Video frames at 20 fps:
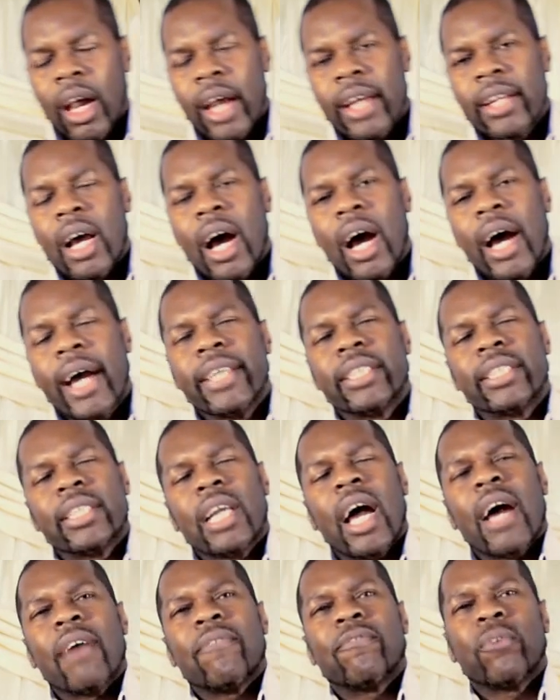And
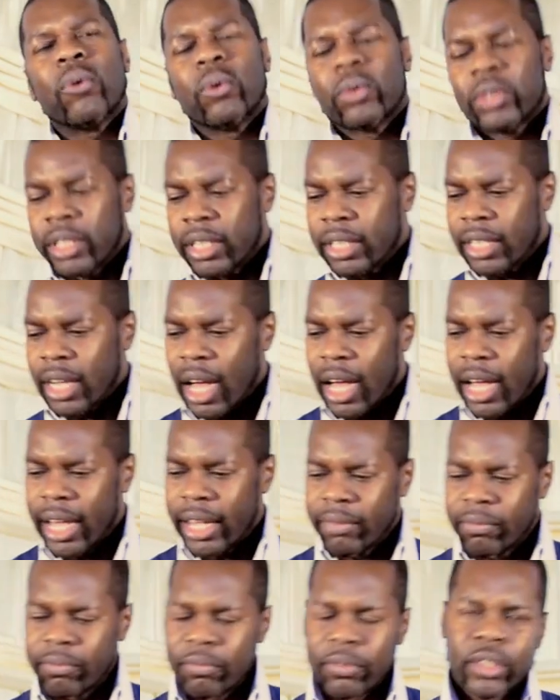Isaiah
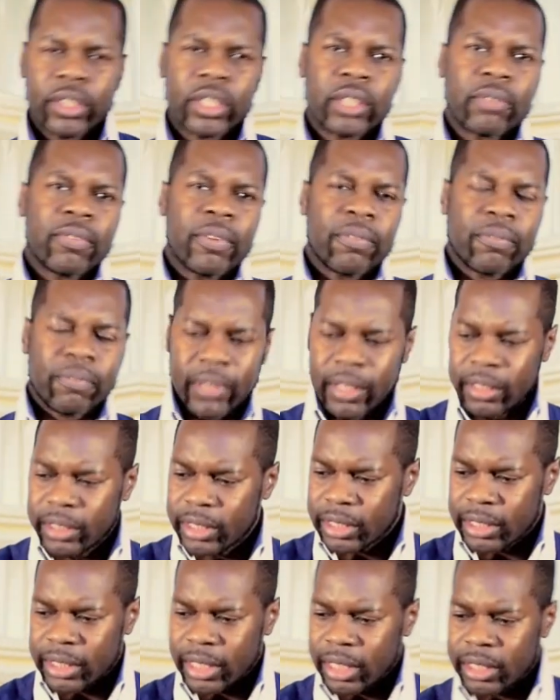49 verse 15
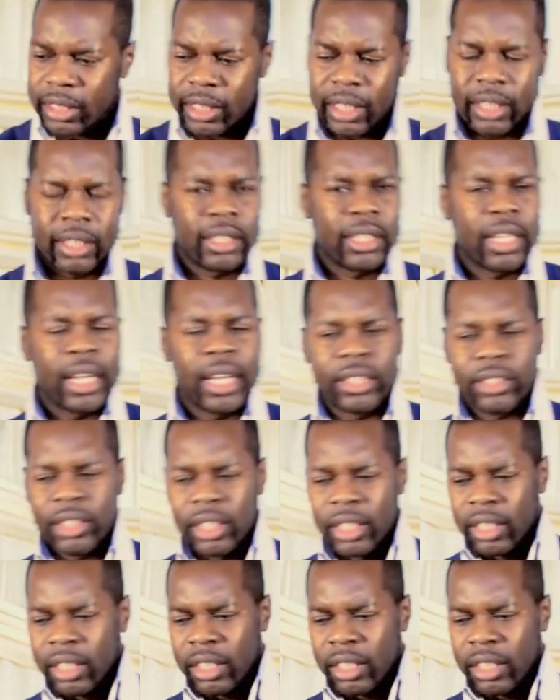to 16 says,